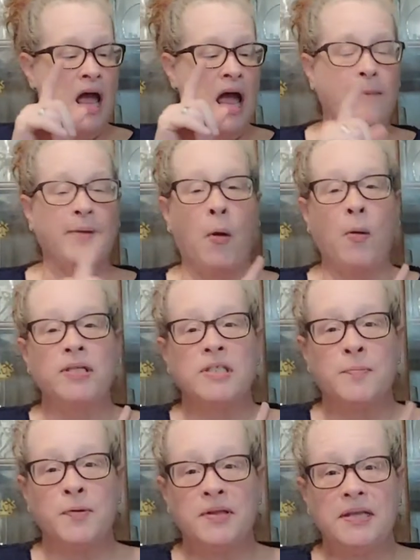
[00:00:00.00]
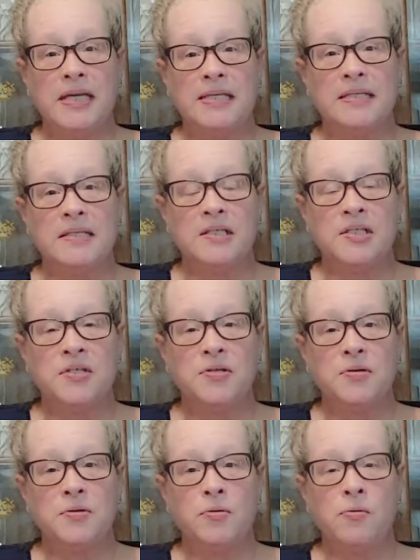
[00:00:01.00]
I'm going to put these
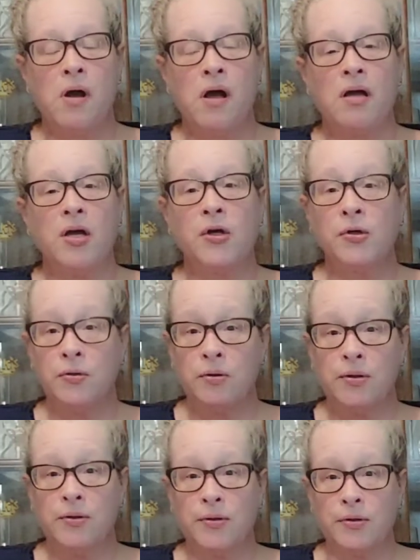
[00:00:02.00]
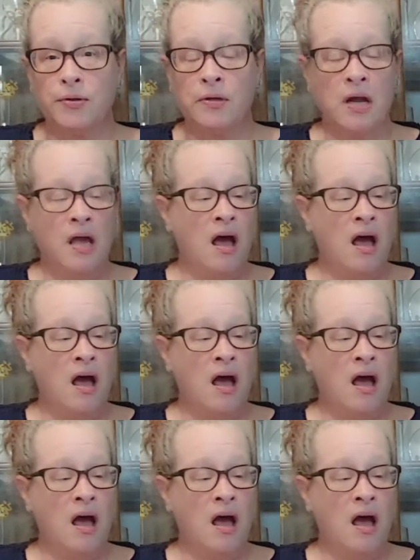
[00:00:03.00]
into a cooler,